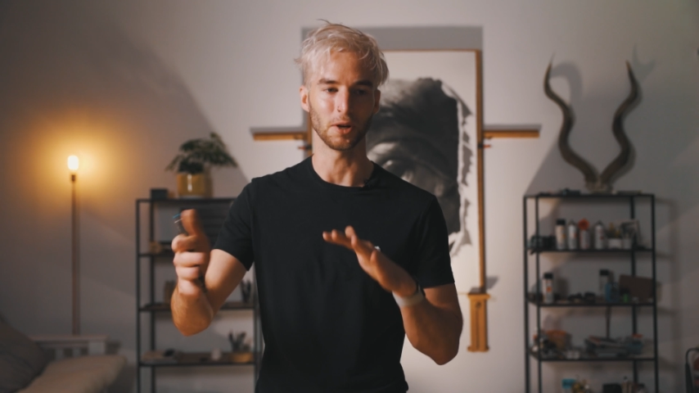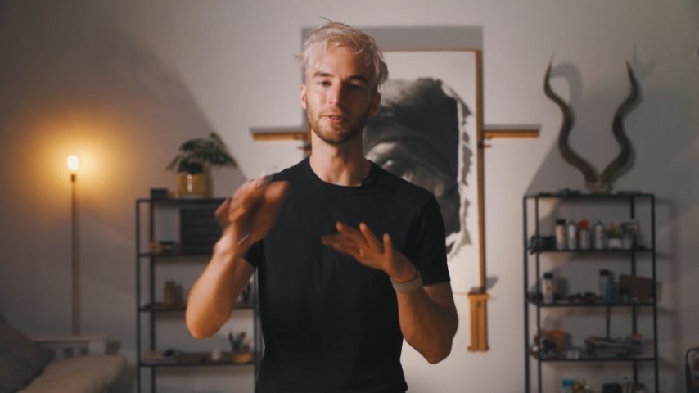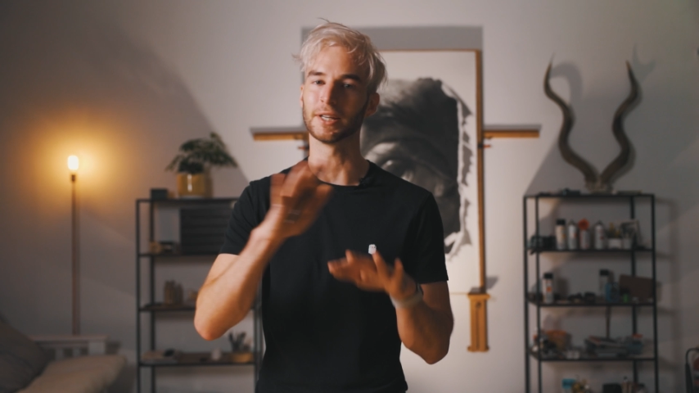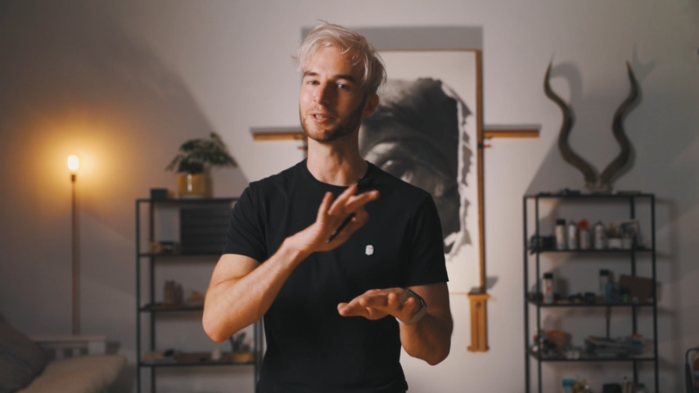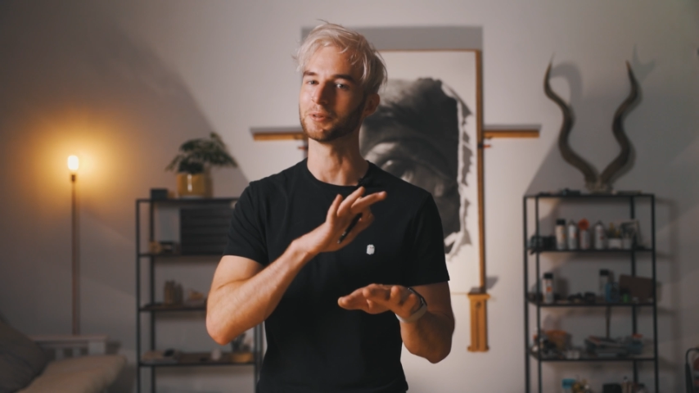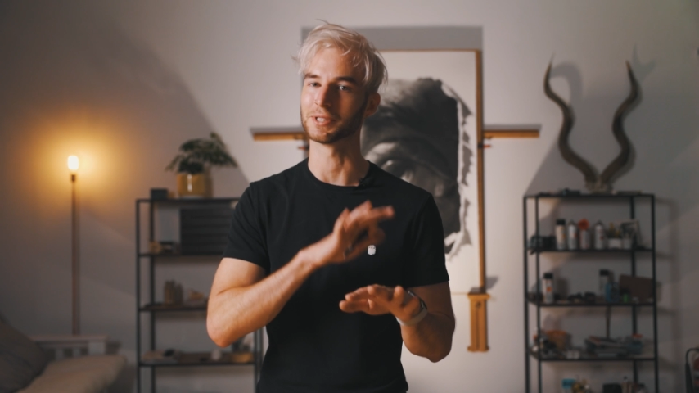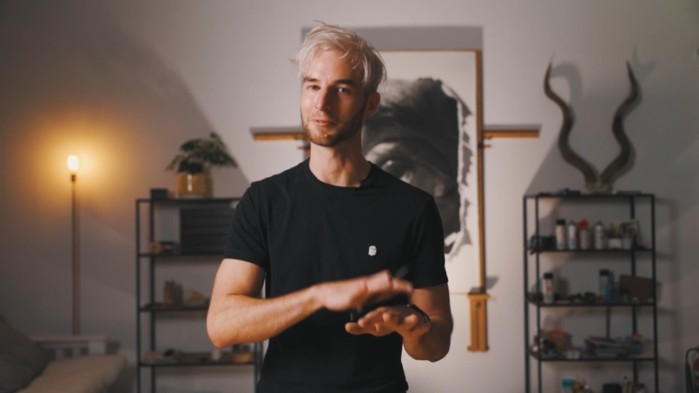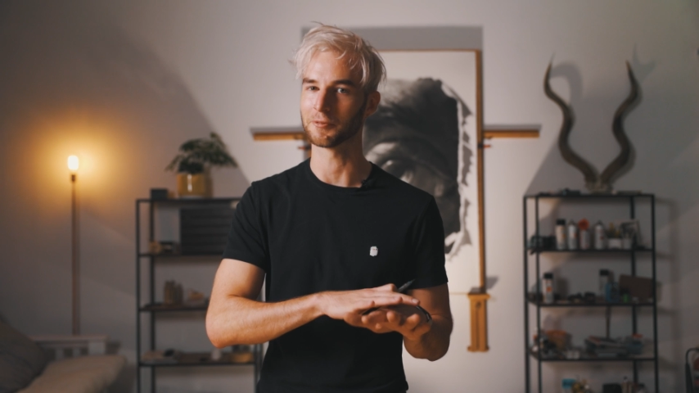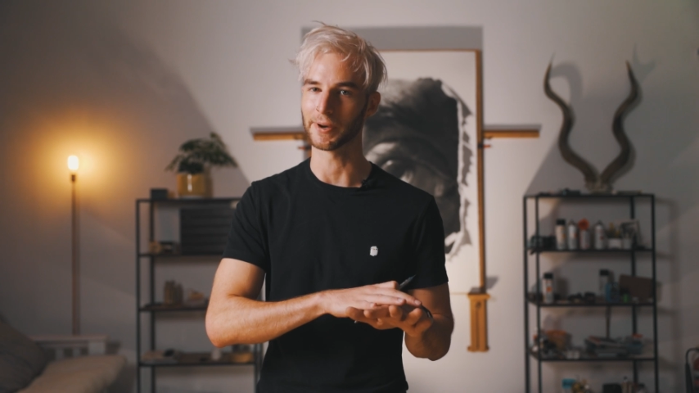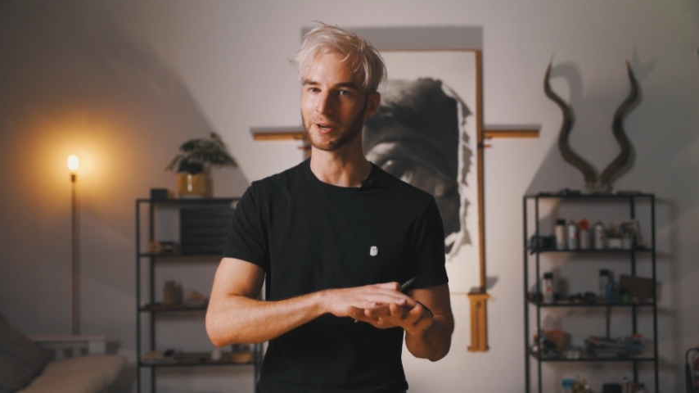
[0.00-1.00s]
overlay it with some
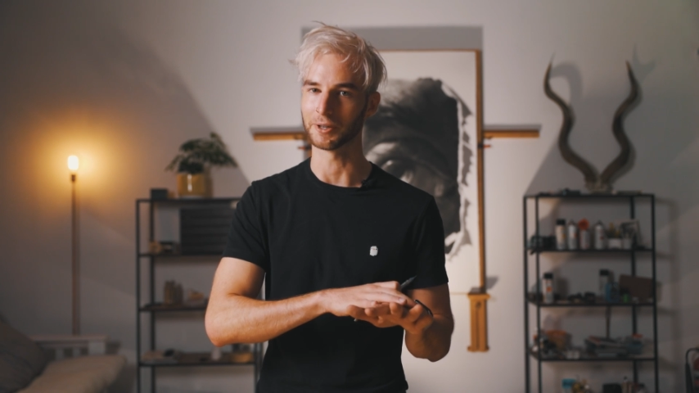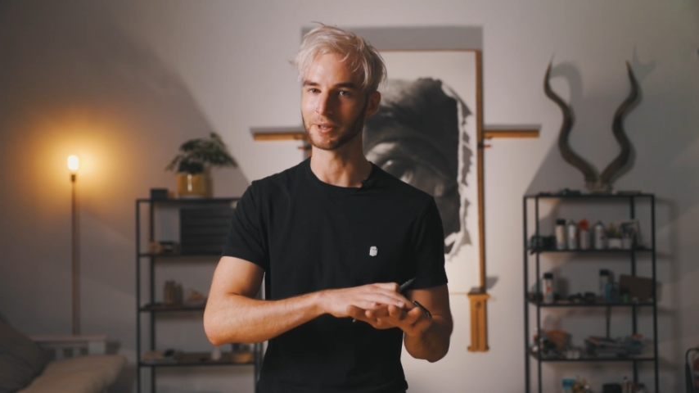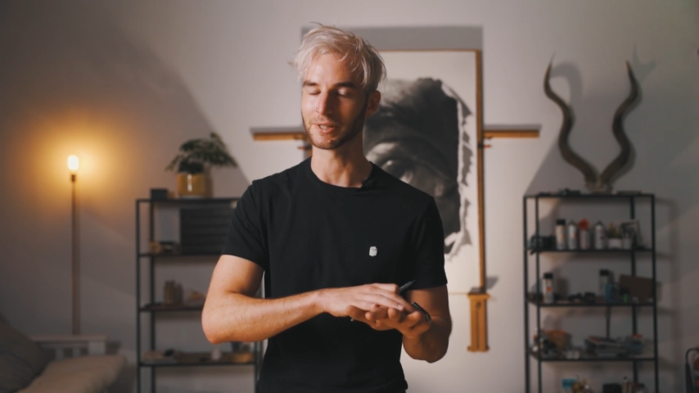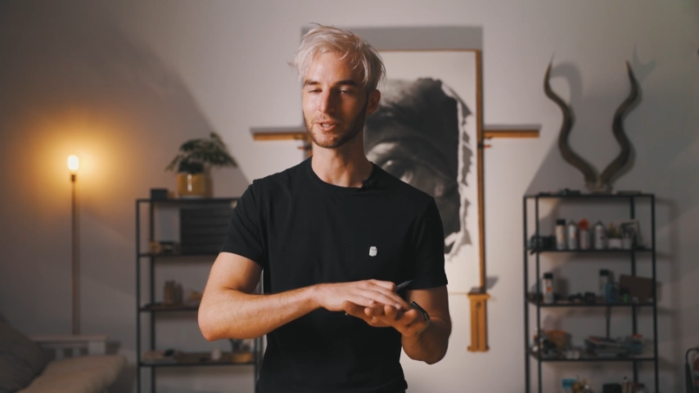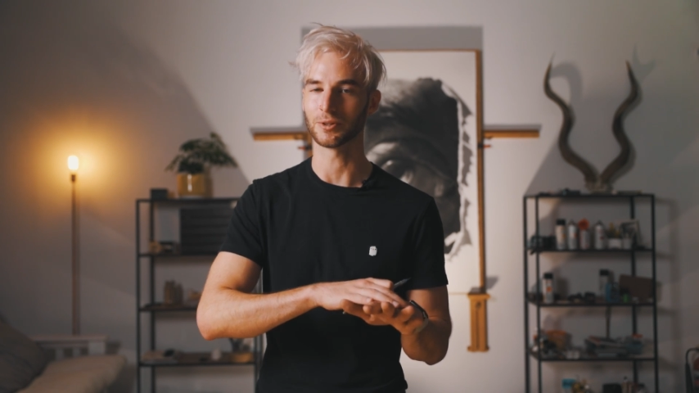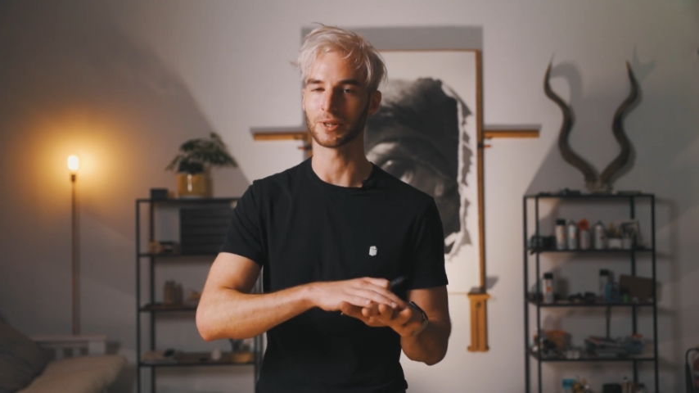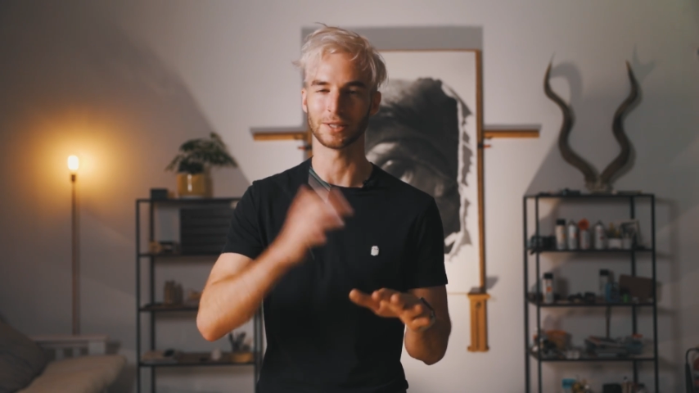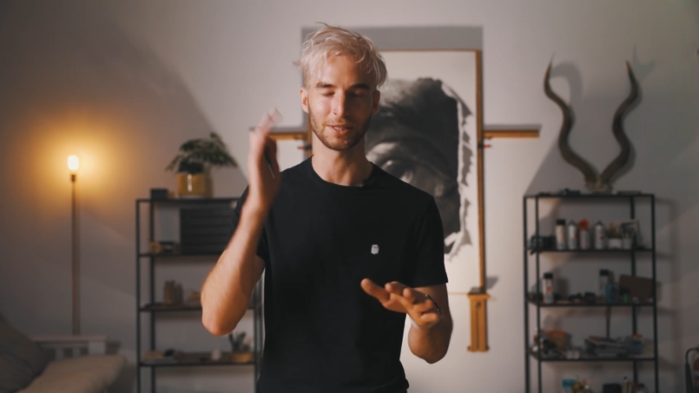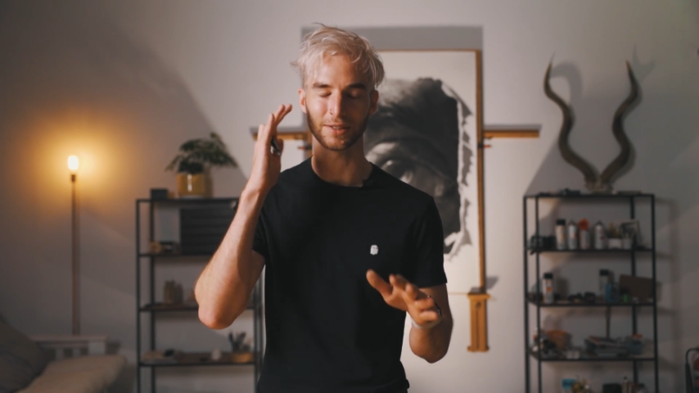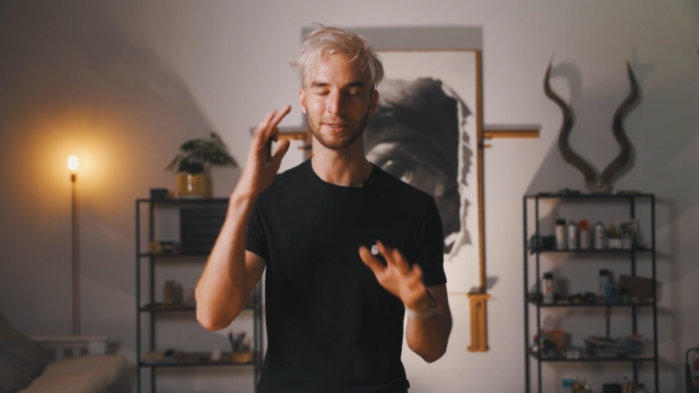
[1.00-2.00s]
of my artwork so you can
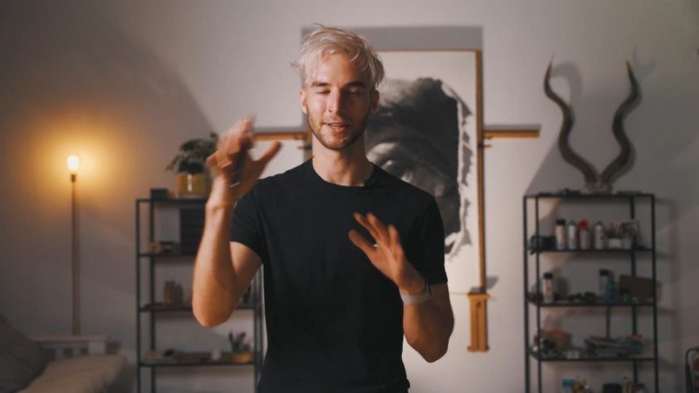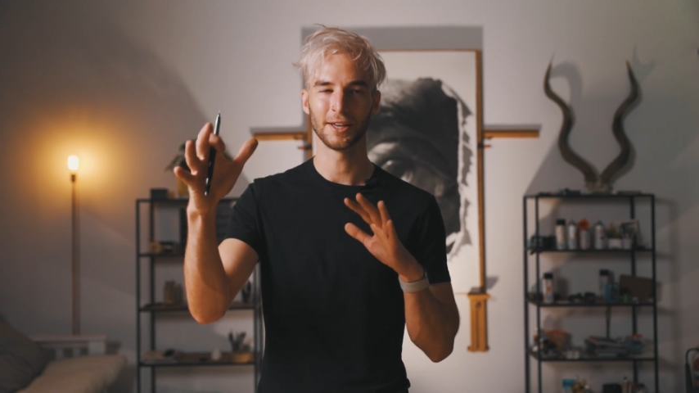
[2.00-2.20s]
see